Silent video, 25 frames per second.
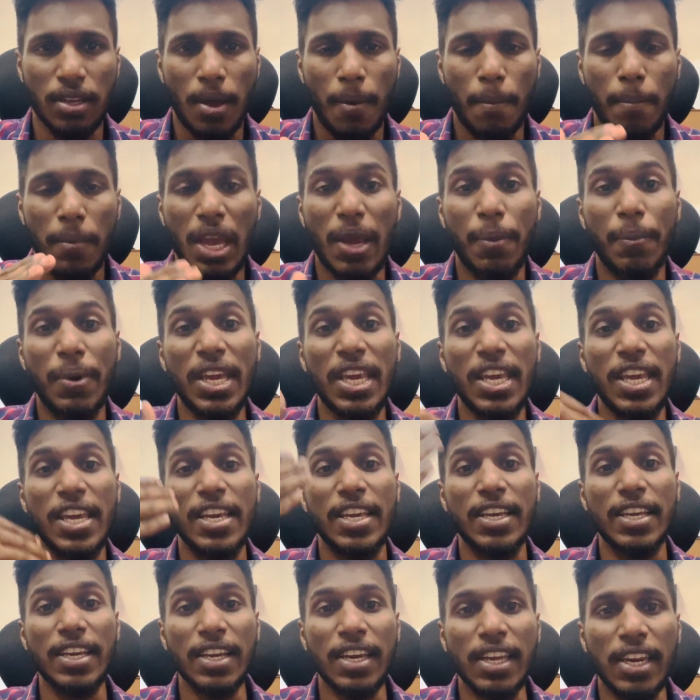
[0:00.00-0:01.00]
may be
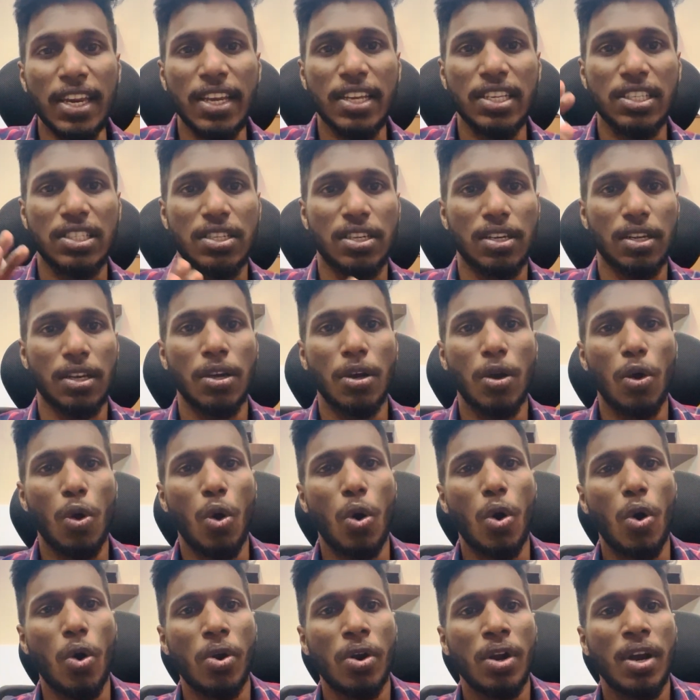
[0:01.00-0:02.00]
increased
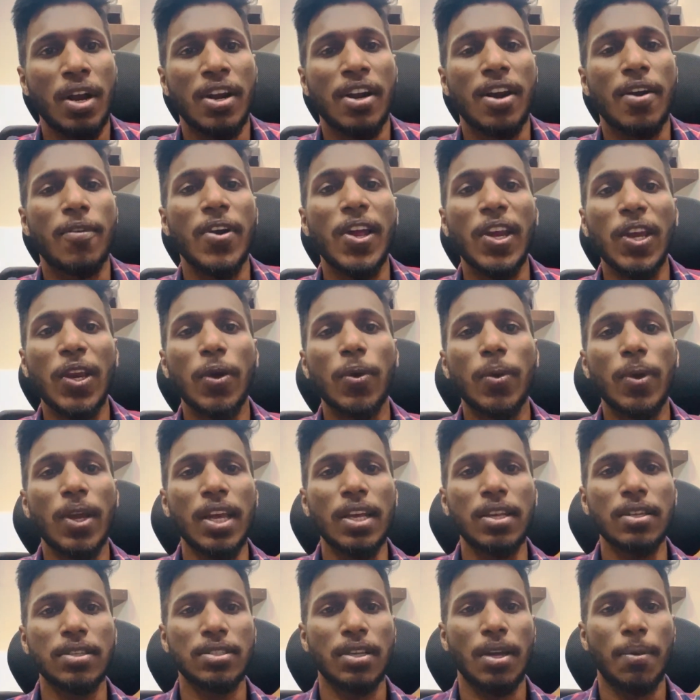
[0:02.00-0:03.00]
or revenue
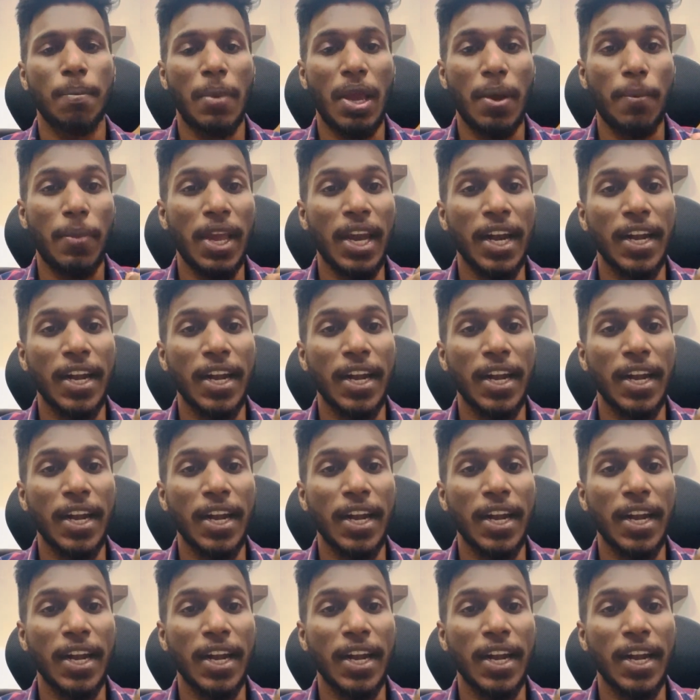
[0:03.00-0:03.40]
is maybe